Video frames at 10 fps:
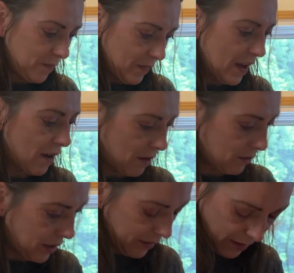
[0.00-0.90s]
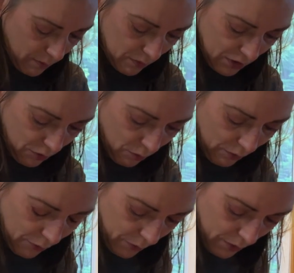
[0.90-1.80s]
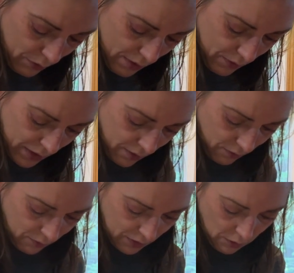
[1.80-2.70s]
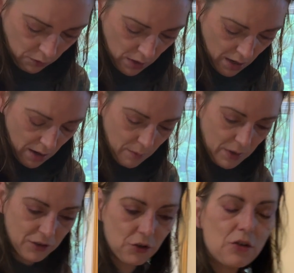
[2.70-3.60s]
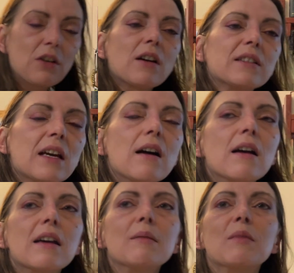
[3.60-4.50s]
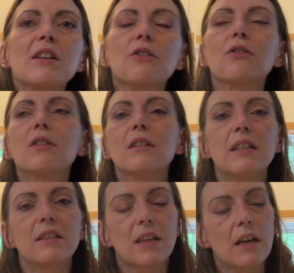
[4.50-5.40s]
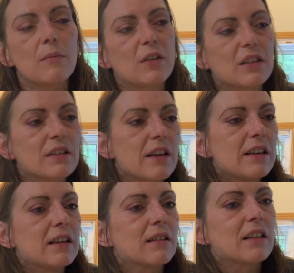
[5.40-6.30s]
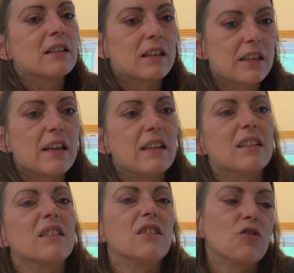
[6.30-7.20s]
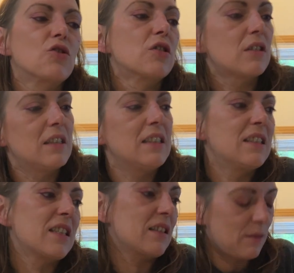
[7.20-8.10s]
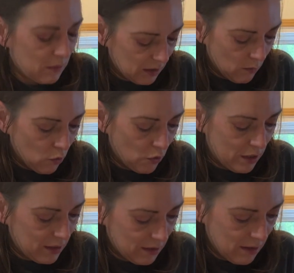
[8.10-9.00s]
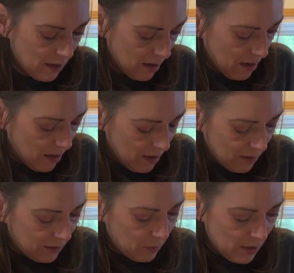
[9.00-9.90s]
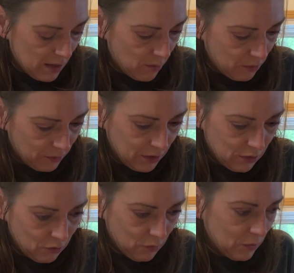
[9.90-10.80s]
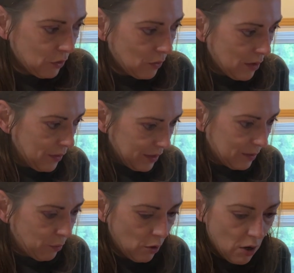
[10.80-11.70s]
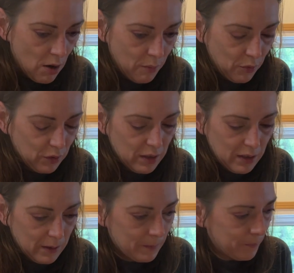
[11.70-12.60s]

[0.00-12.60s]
Yeah, I'll cut them too before we go downtown. So make sure you got time. Like, you're gonna need time in the night, and you're gonna need time in the morning to be able to do all these properly.